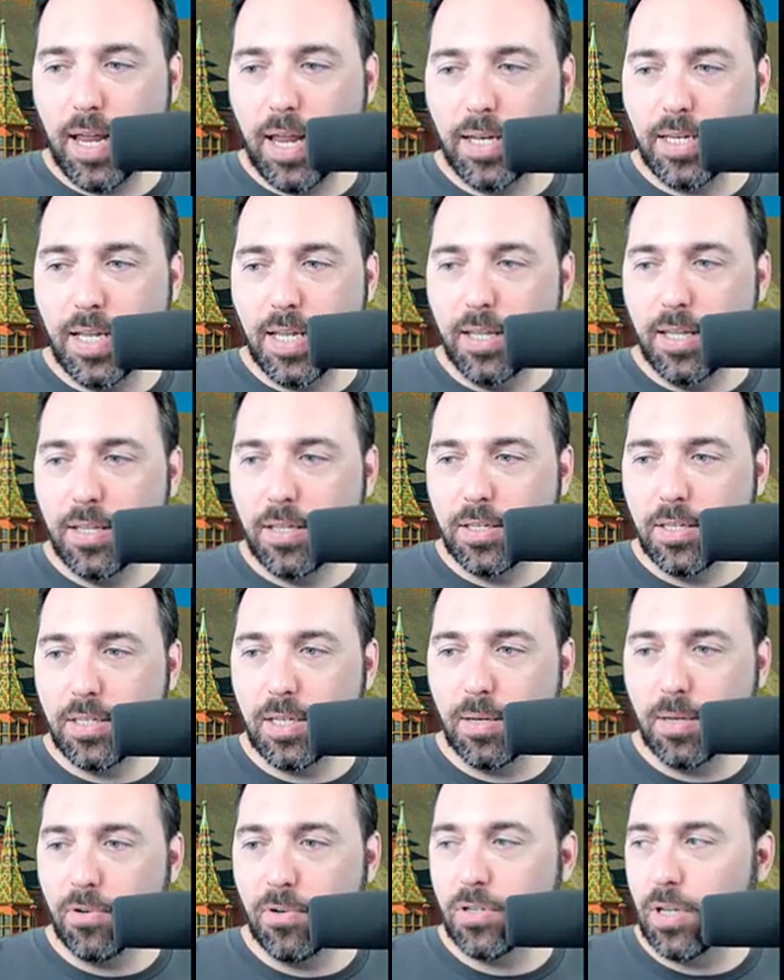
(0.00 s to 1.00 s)
and
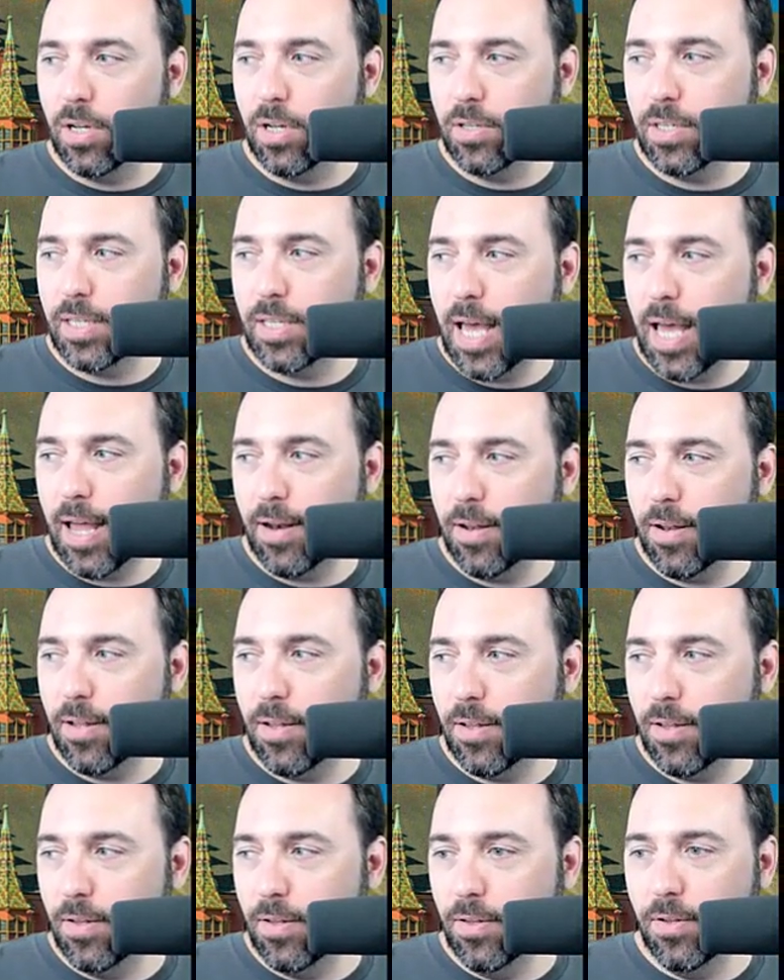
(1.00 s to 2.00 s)
generate some
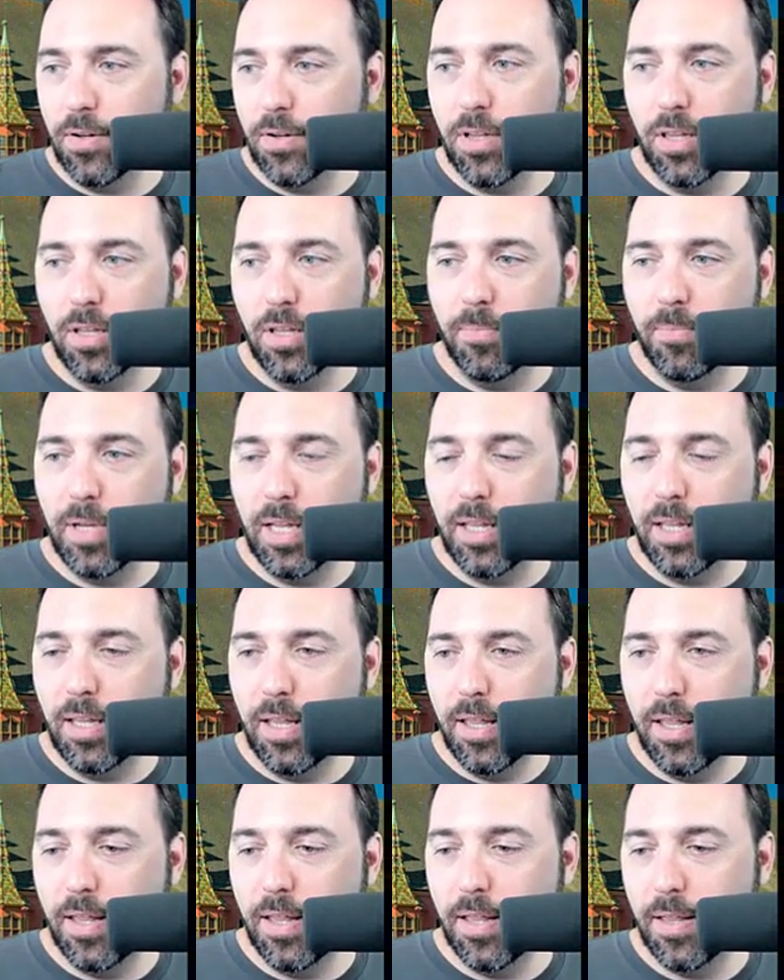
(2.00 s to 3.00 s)
results that
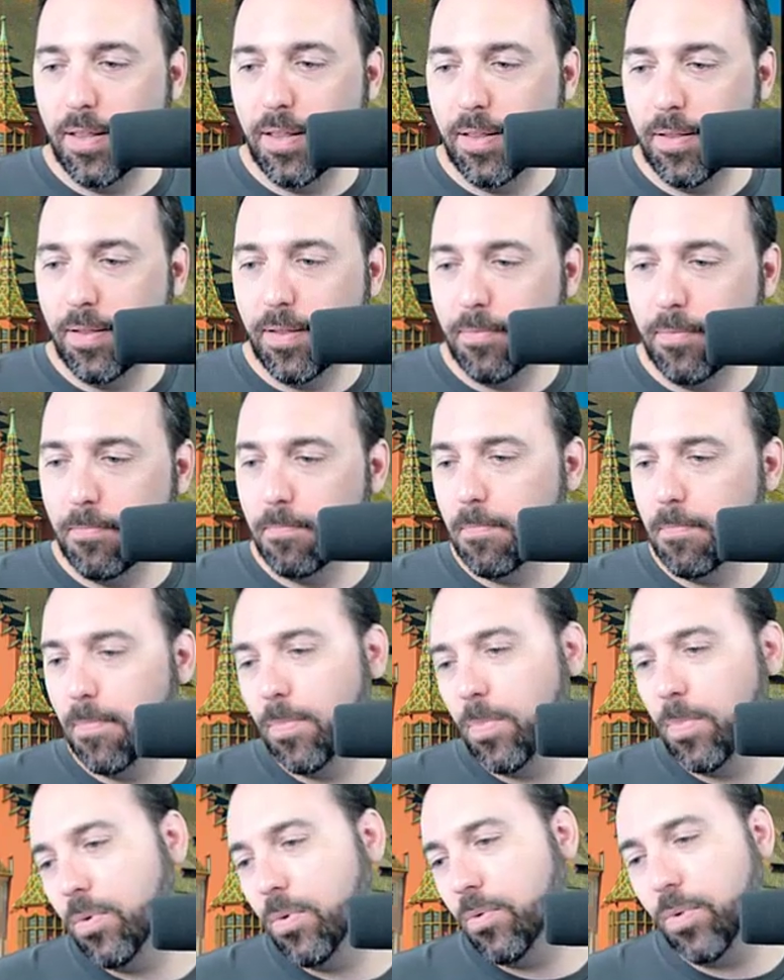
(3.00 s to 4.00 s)
look a little bit,
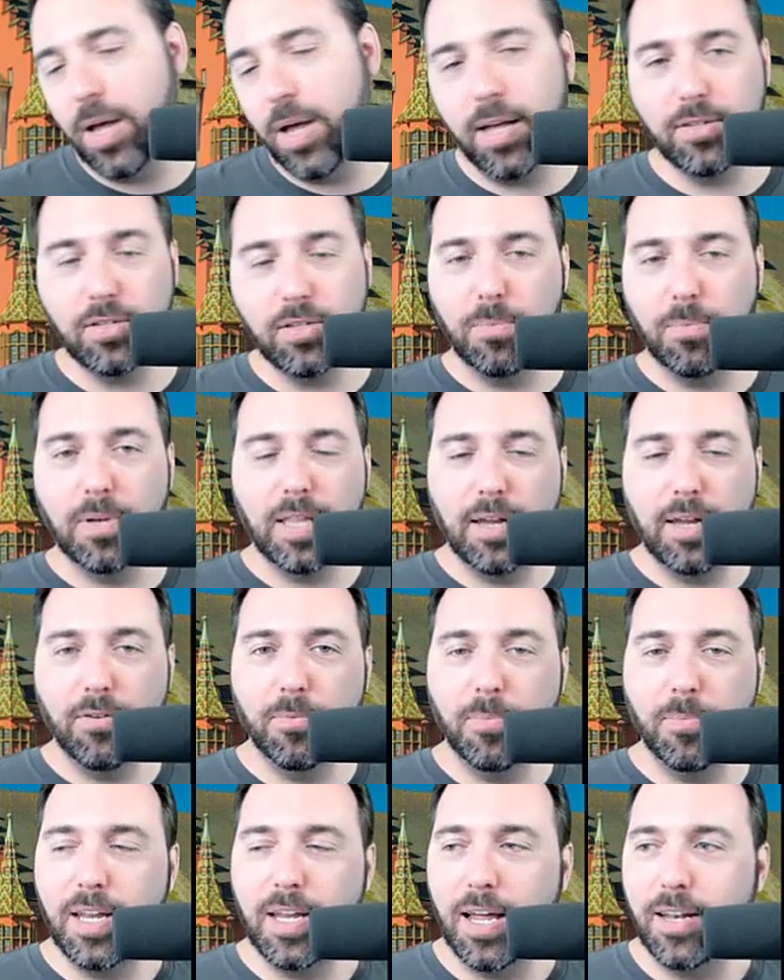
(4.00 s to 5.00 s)

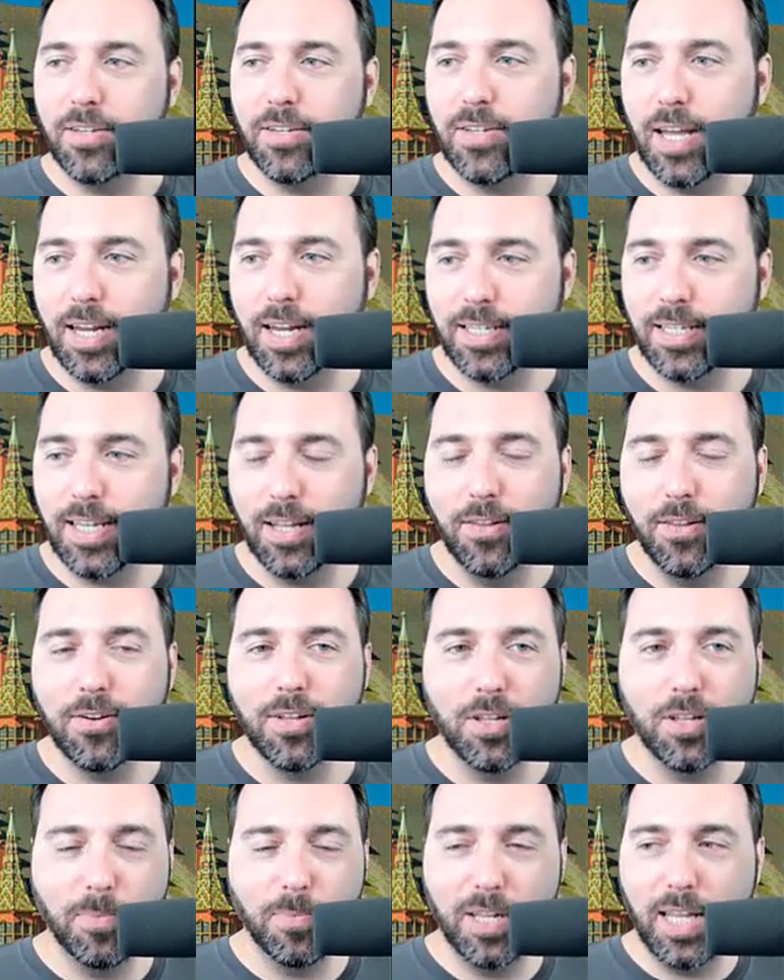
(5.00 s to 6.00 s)
well, I was hoping that it would be done
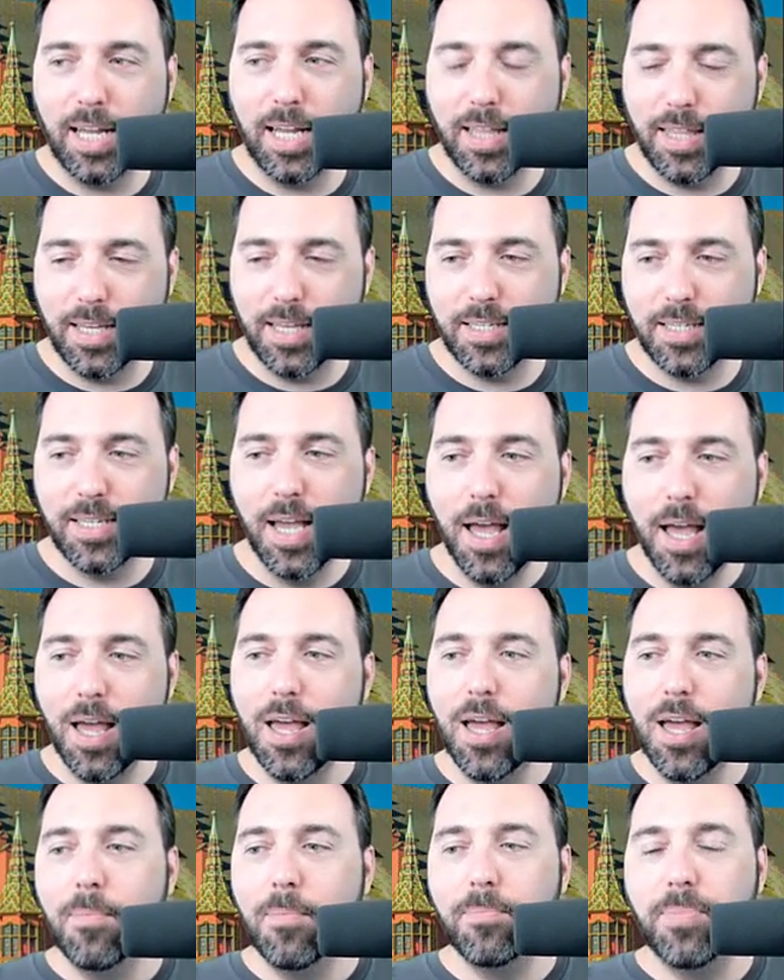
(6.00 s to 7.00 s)
so I could say look a little bit
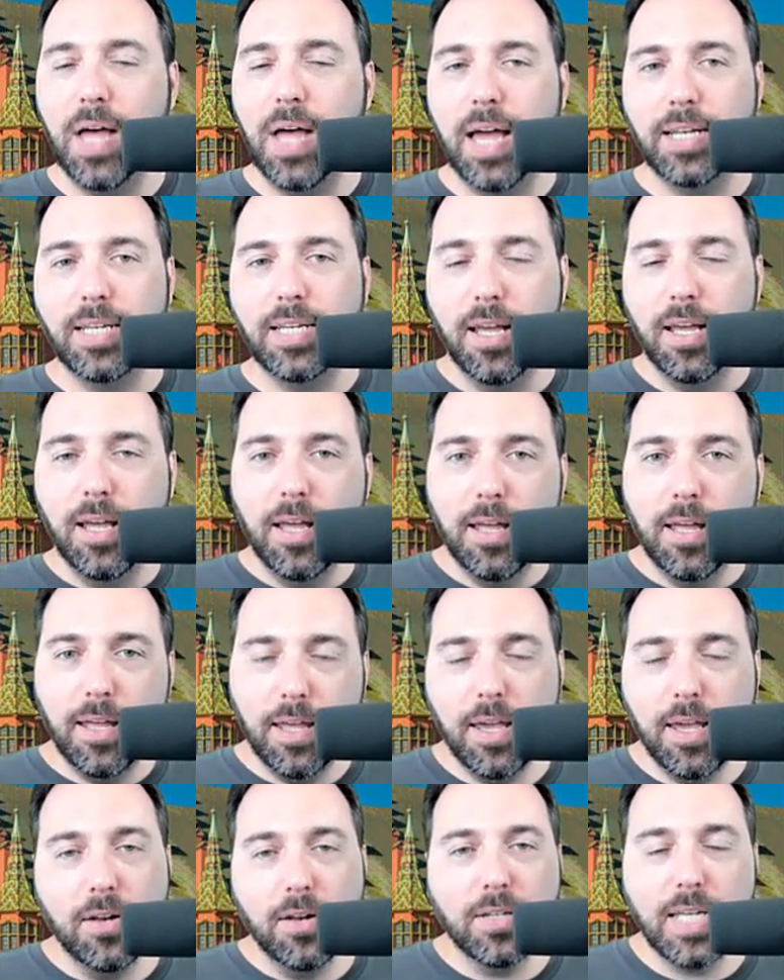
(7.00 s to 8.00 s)
like this,
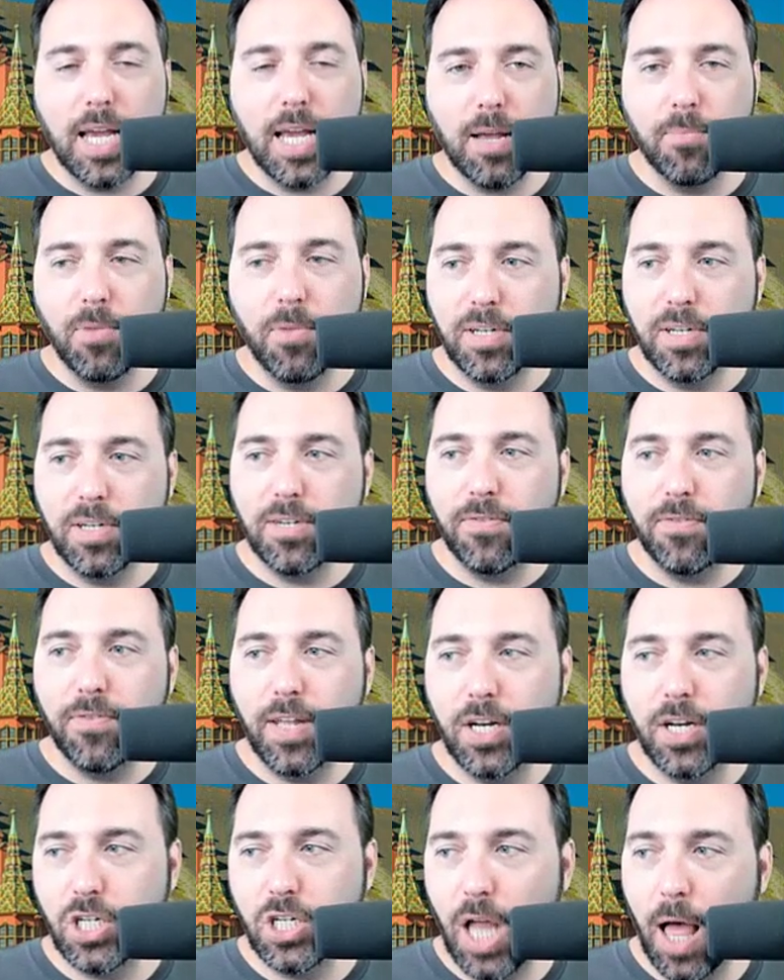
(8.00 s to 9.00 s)
but it'll
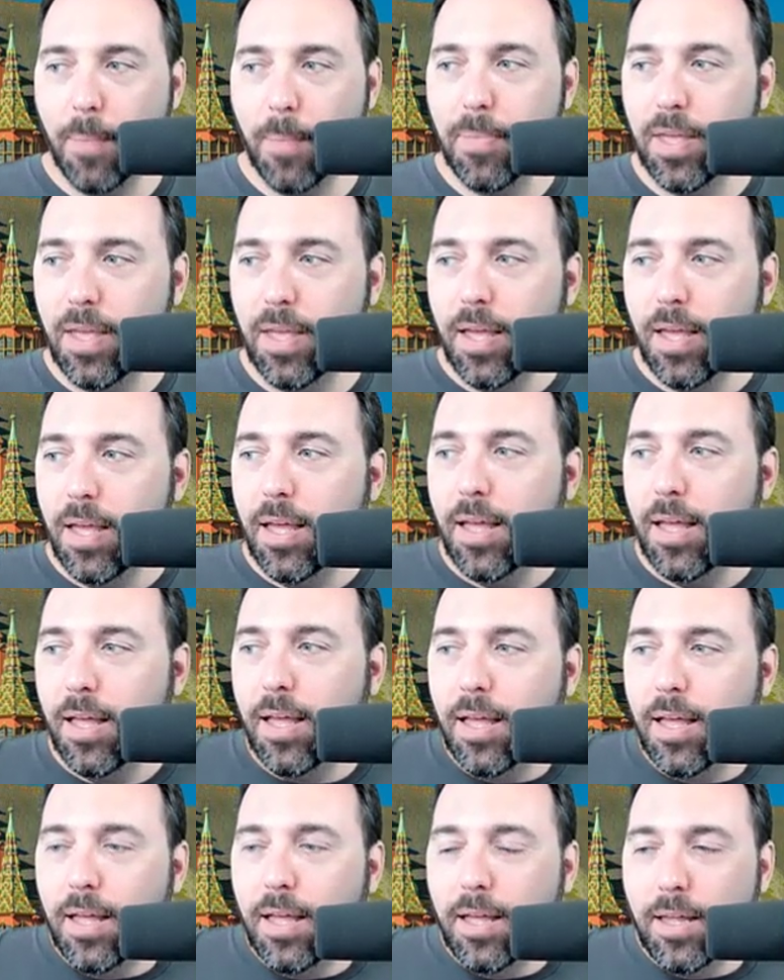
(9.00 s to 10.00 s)
take a moment to finish
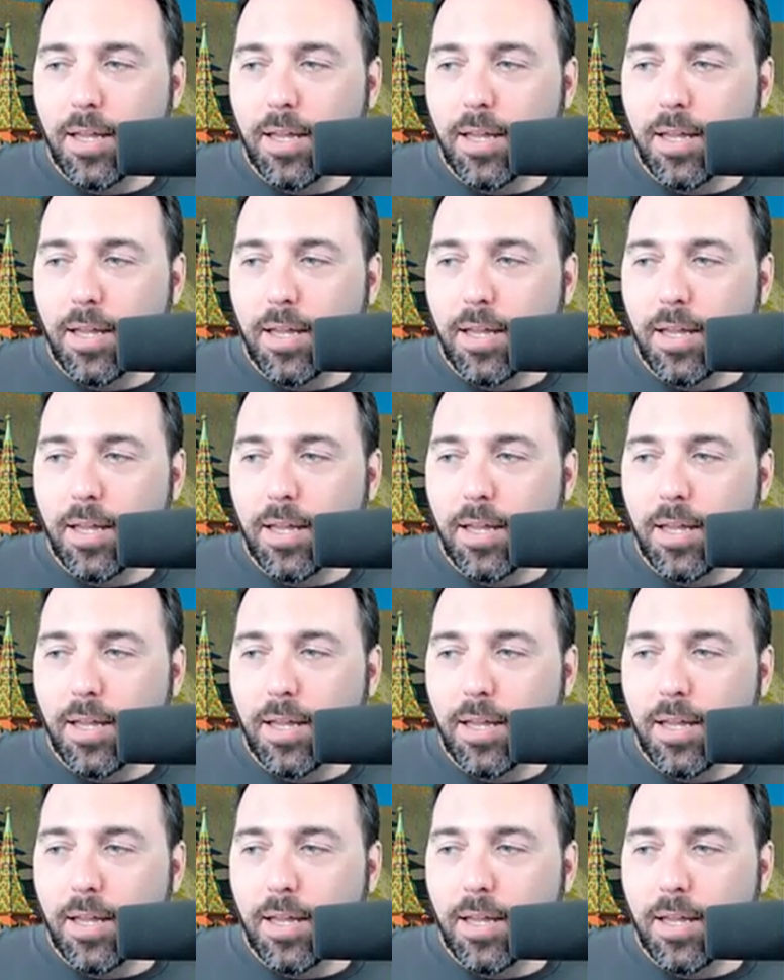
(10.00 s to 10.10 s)
up.